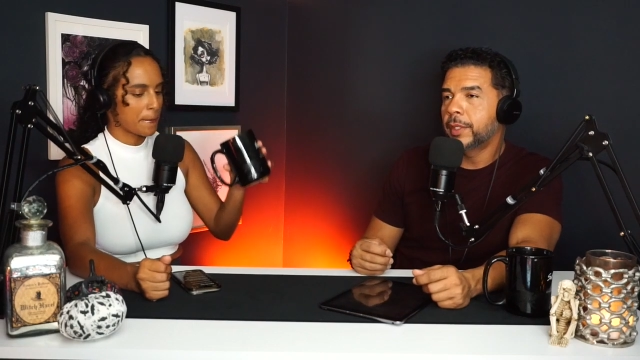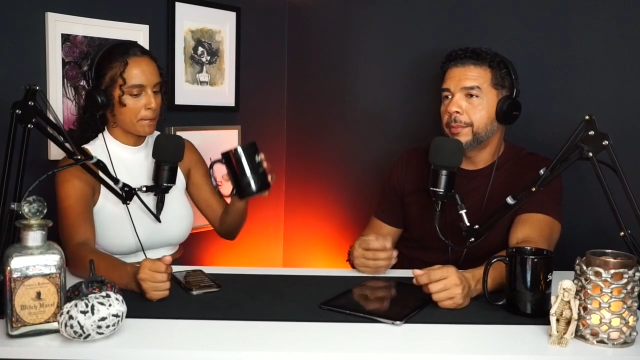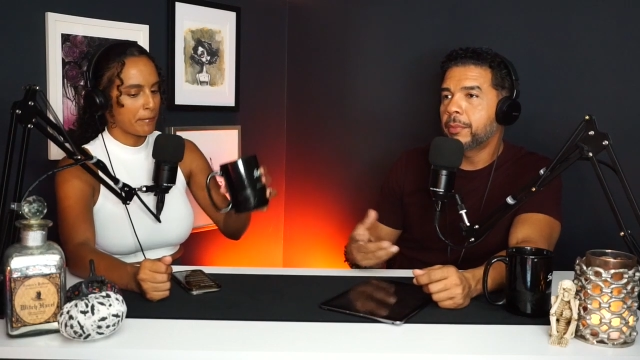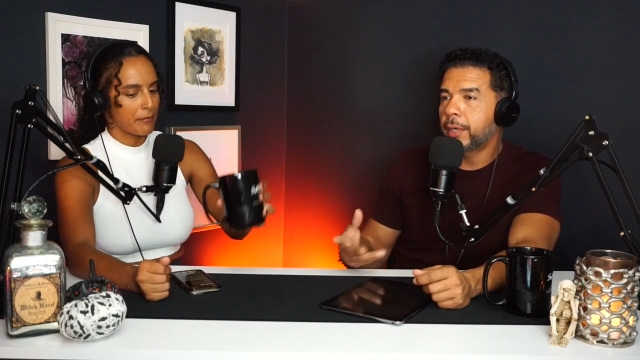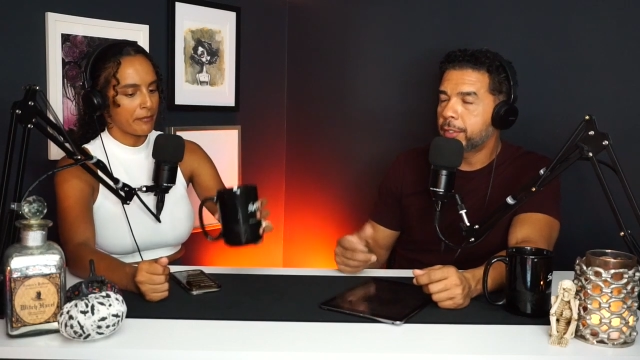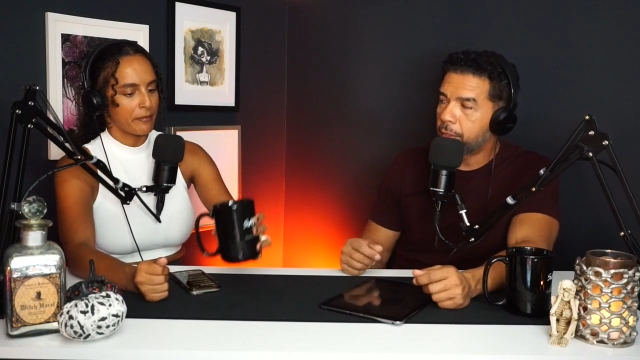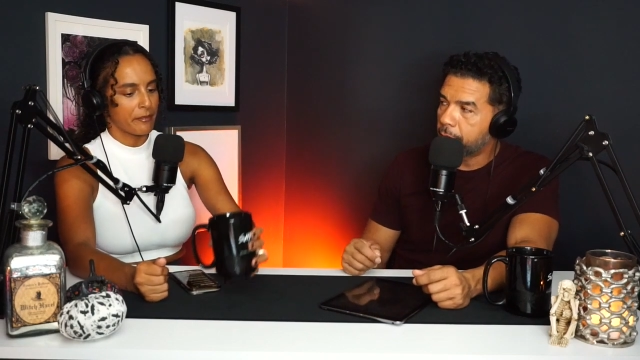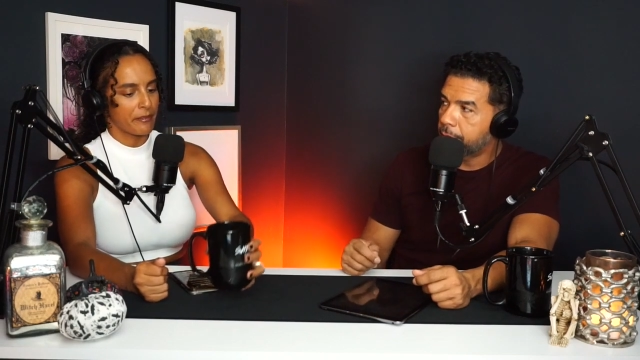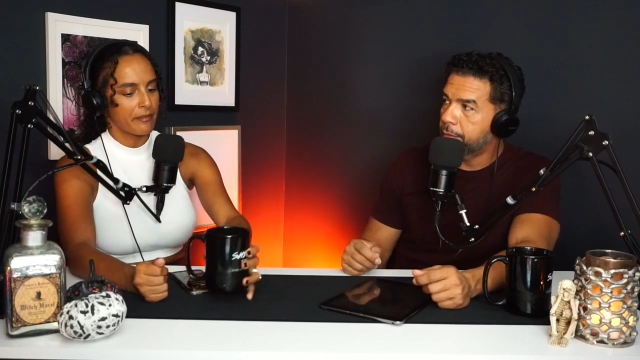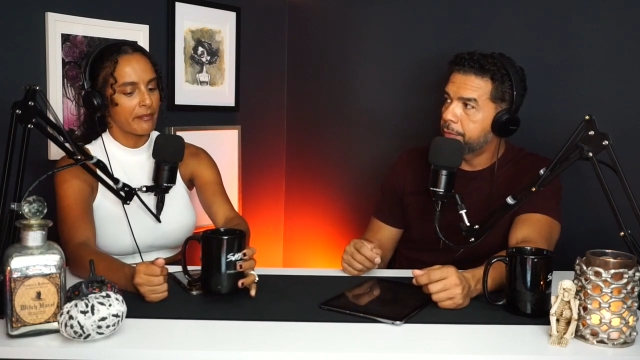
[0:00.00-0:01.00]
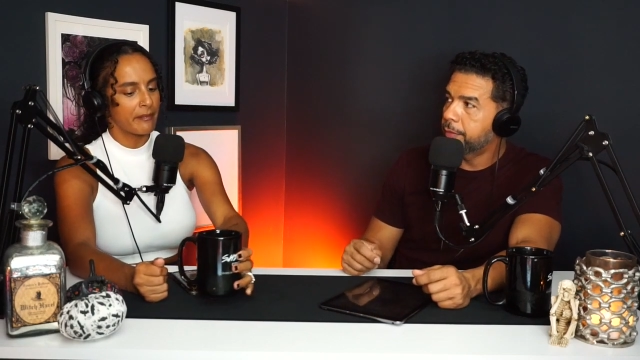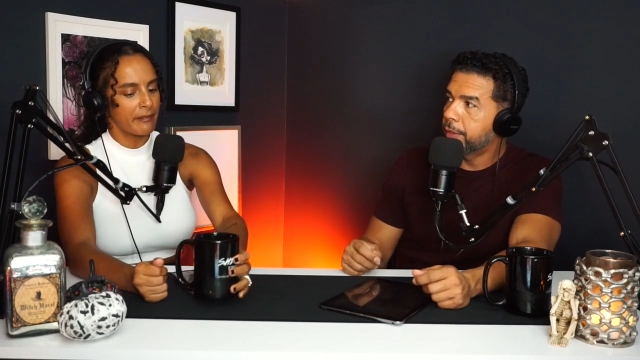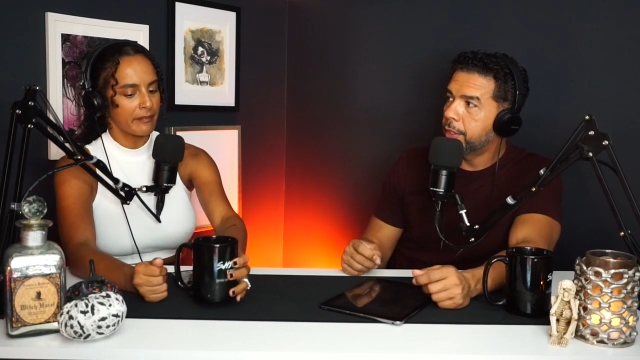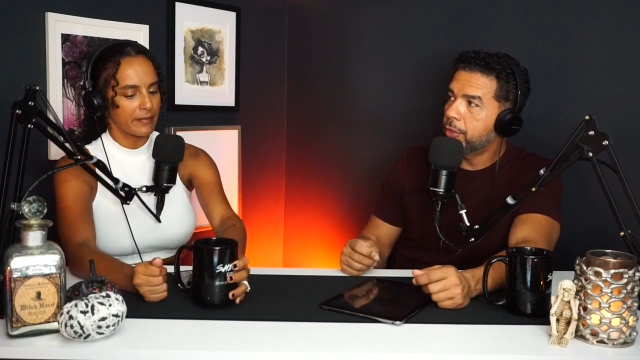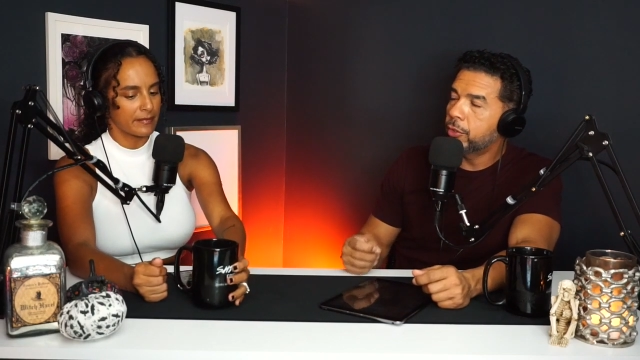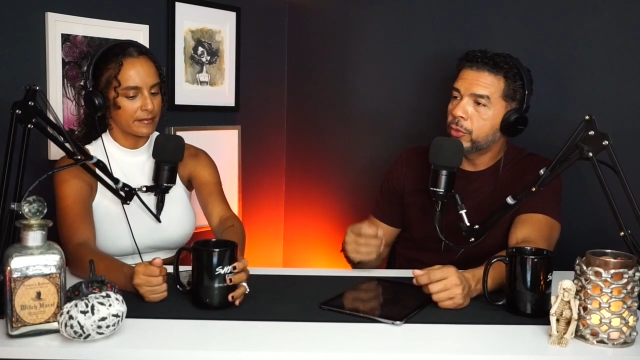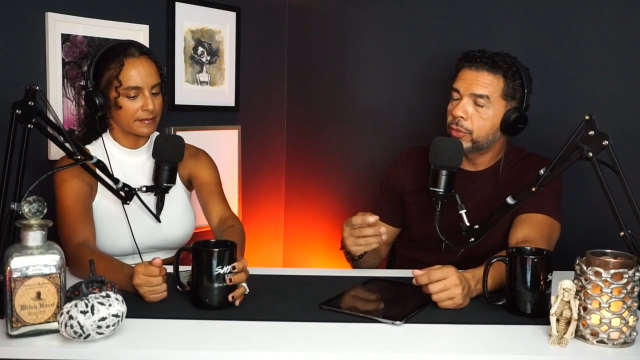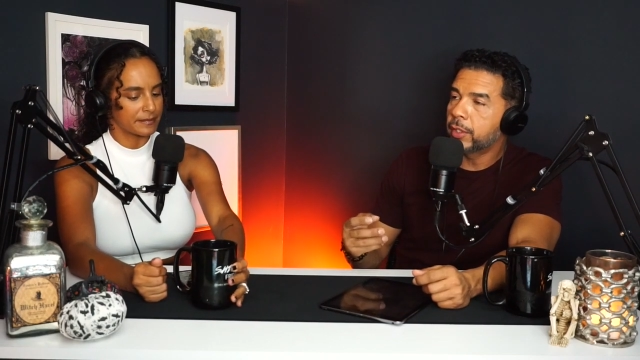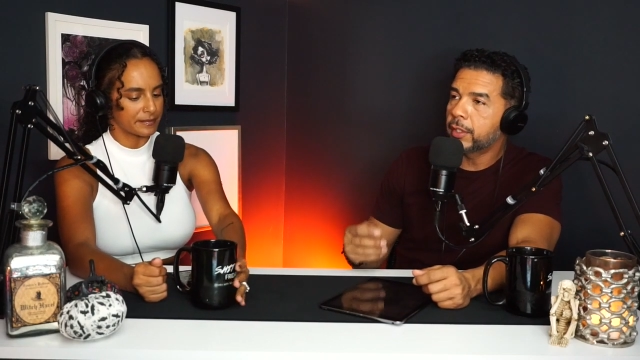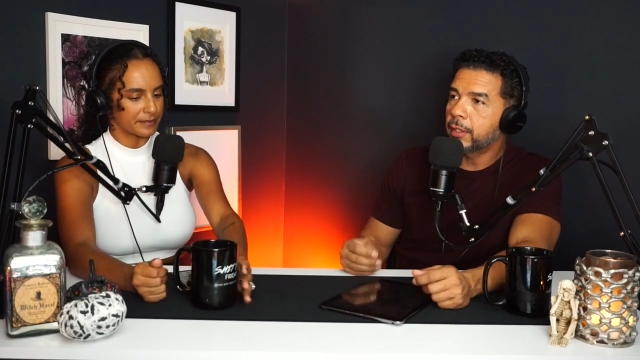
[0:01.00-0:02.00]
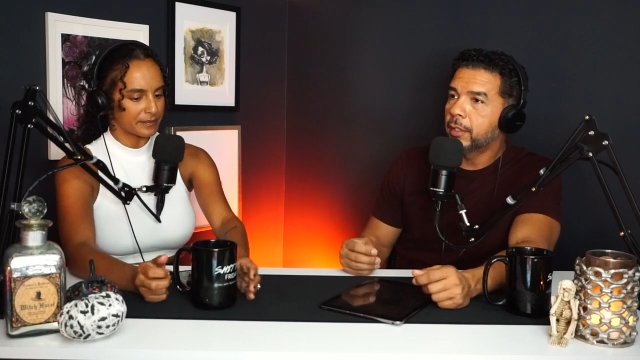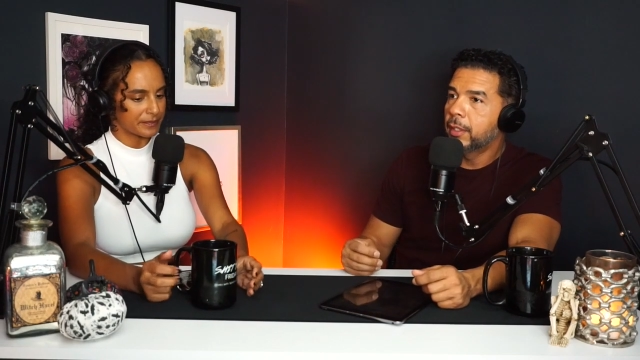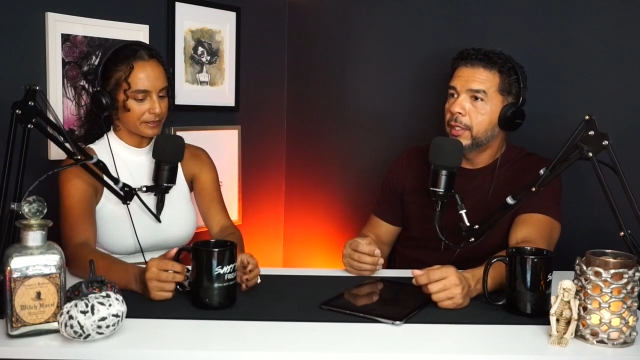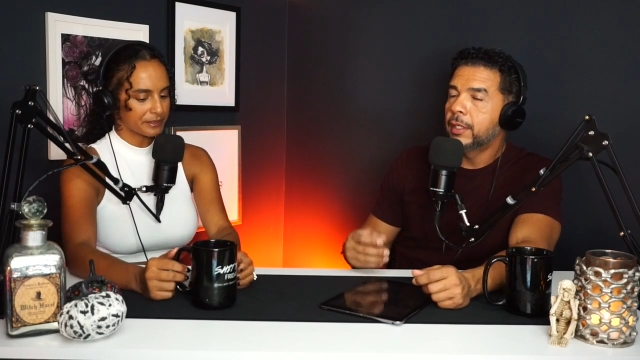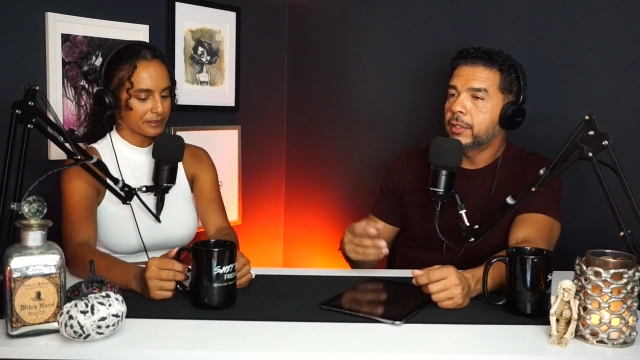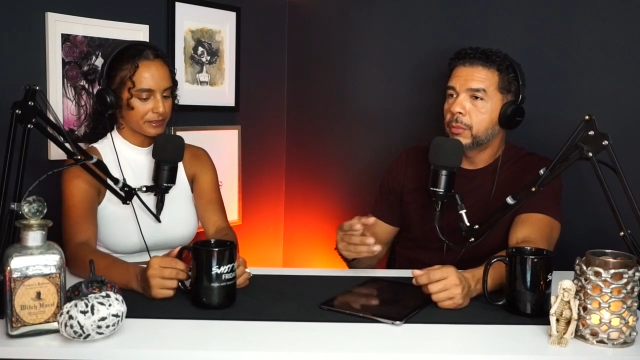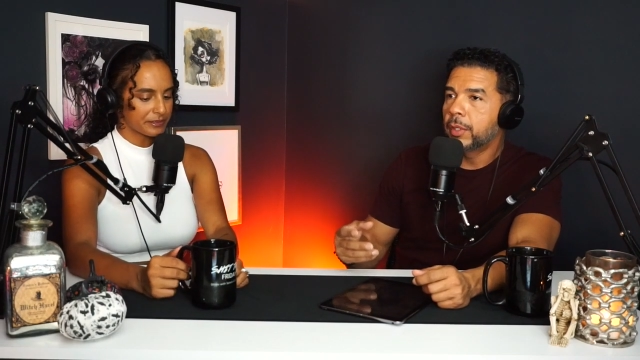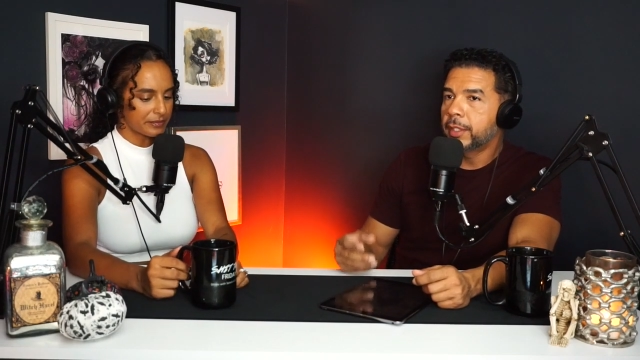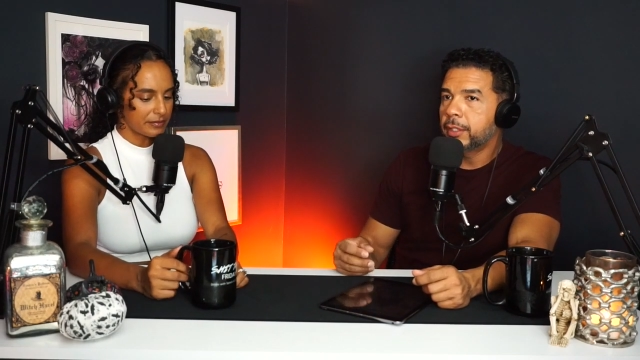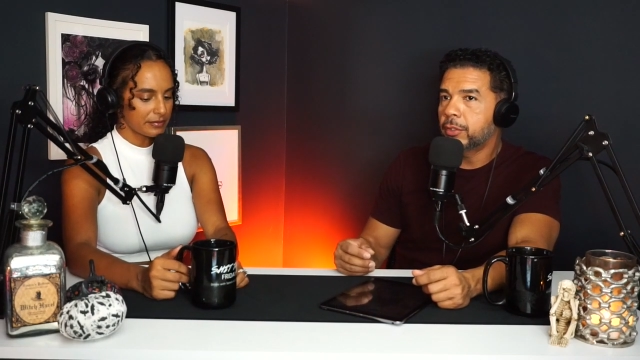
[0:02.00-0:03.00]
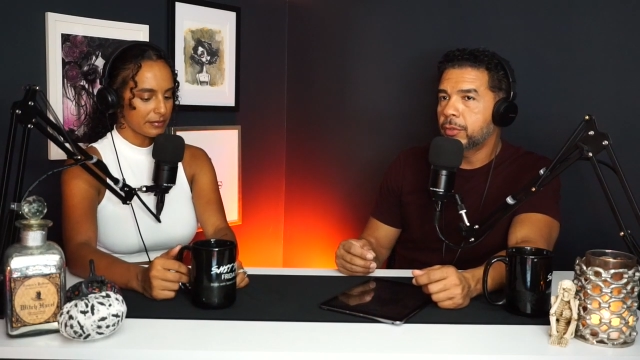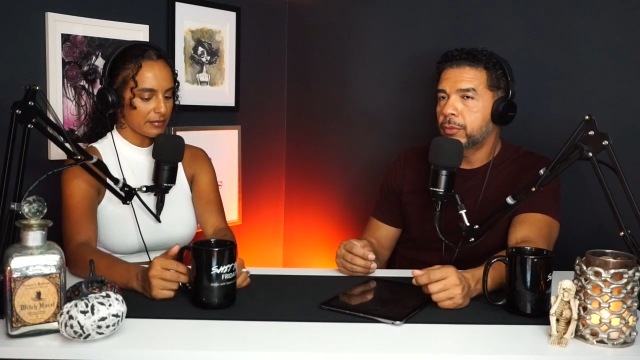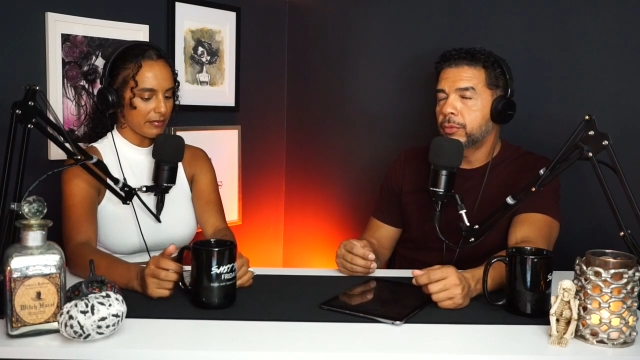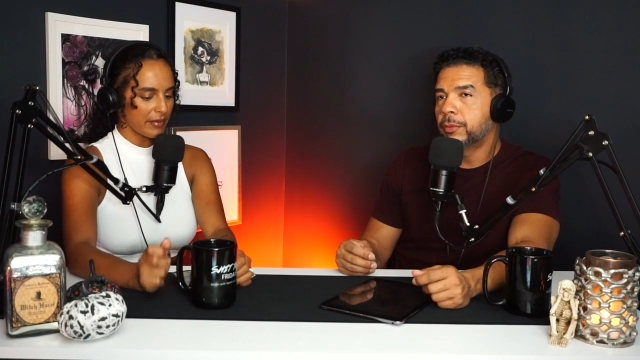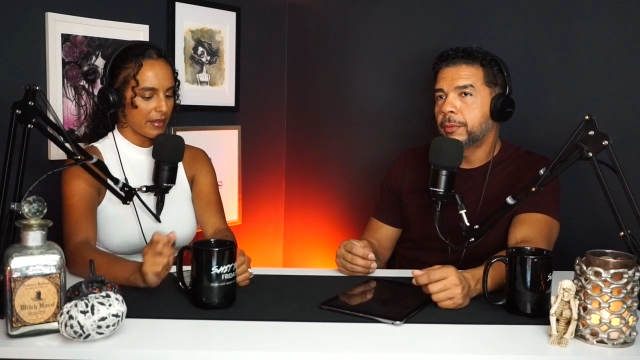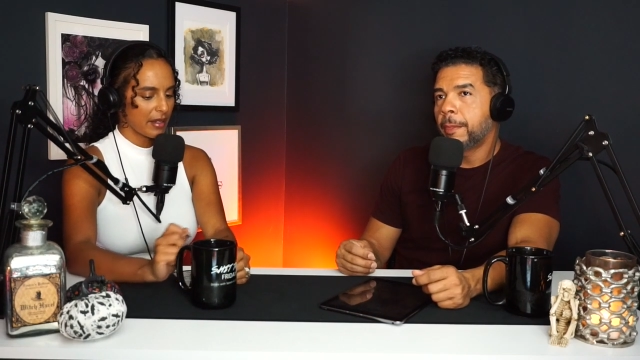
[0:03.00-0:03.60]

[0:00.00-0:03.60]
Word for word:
Speaker 1: impress her. Mm-hmm. He's using his money to